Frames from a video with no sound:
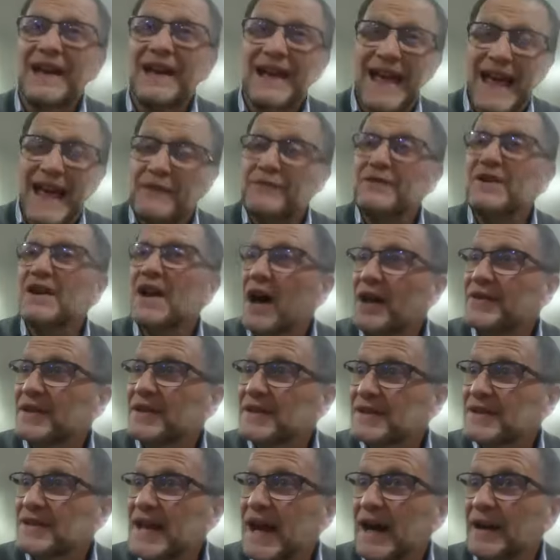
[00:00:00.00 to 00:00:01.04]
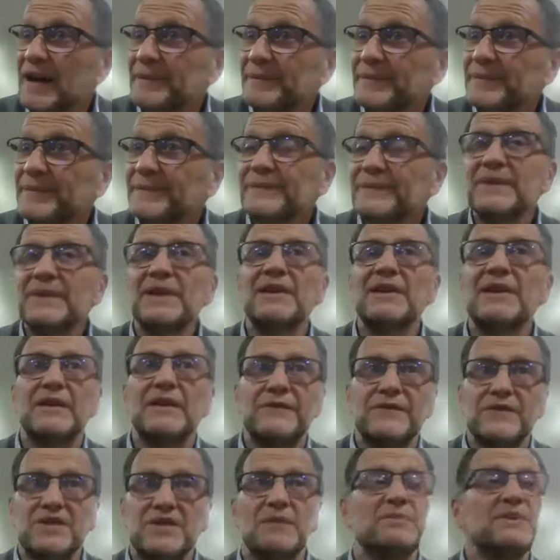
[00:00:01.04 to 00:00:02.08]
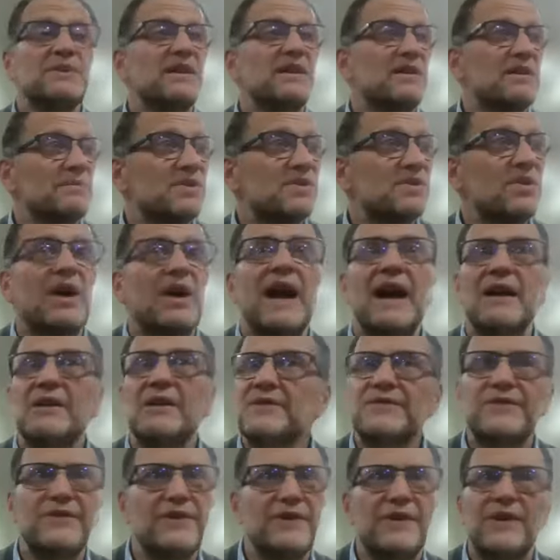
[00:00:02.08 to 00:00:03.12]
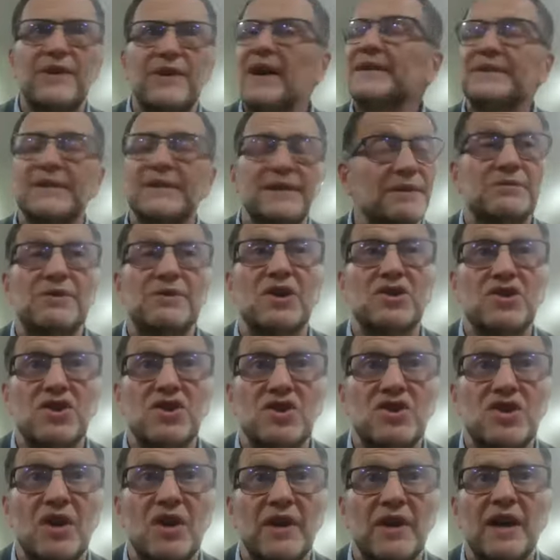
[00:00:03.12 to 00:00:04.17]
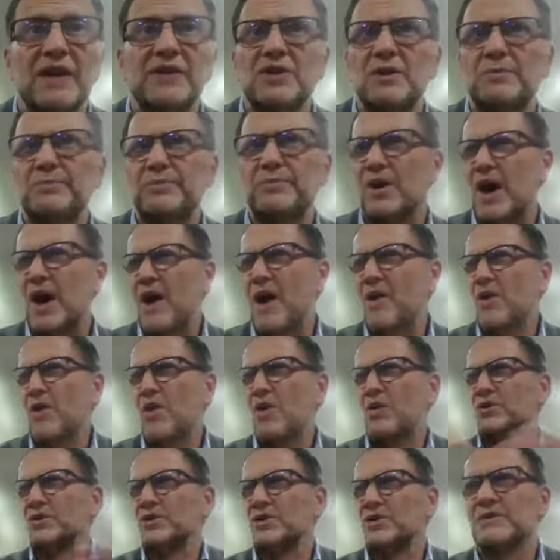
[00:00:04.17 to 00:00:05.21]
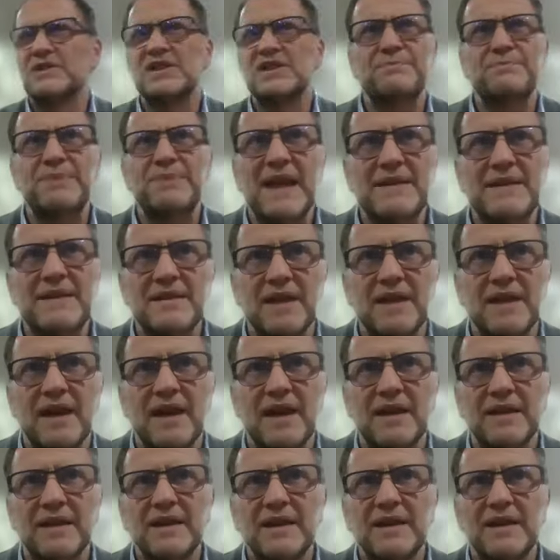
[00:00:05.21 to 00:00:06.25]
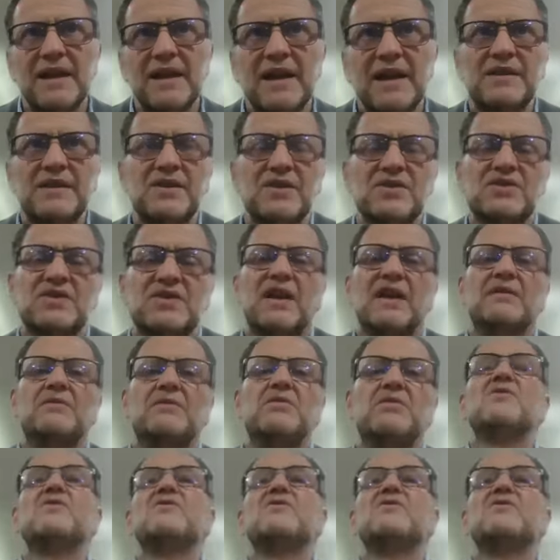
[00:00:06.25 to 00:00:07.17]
uh, every other time, you know, if somebody comes to your house for, I don't know, Rosh Hashanah, and you put out all your splendor and you are saying,